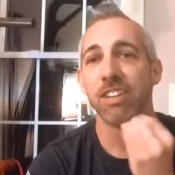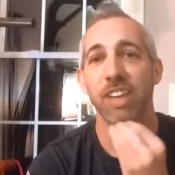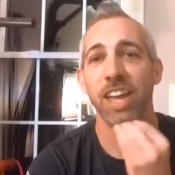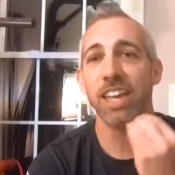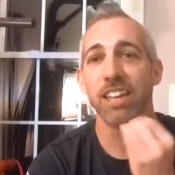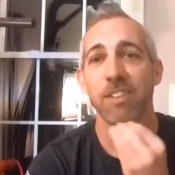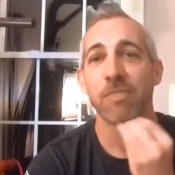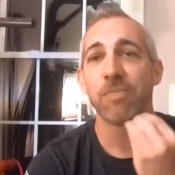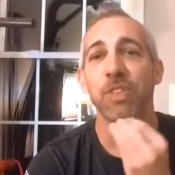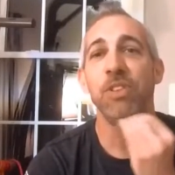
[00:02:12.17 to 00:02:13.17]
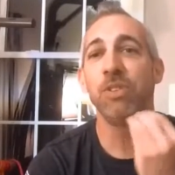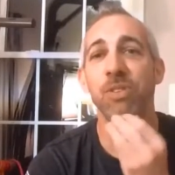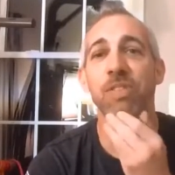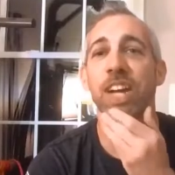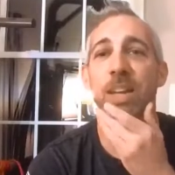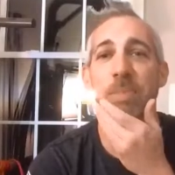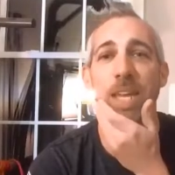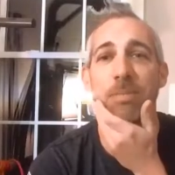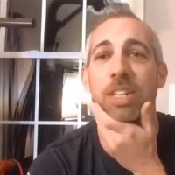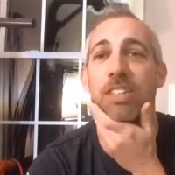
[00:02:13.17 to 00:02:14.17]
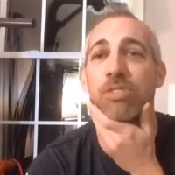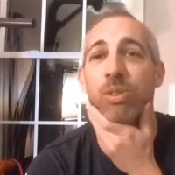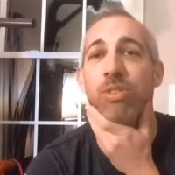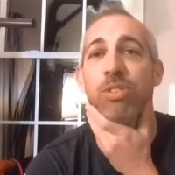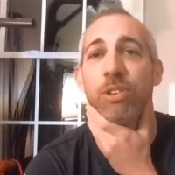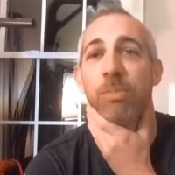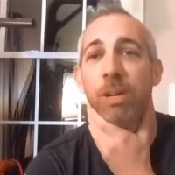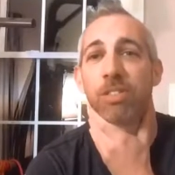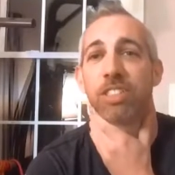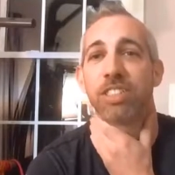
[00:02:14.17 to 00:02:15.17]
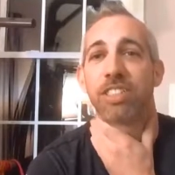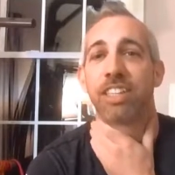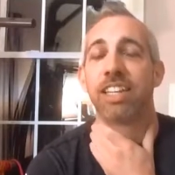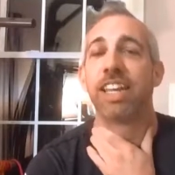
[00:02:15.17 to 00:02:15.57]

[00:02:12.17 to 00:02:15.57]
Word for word: Okay? You've got to be able to control your emotions.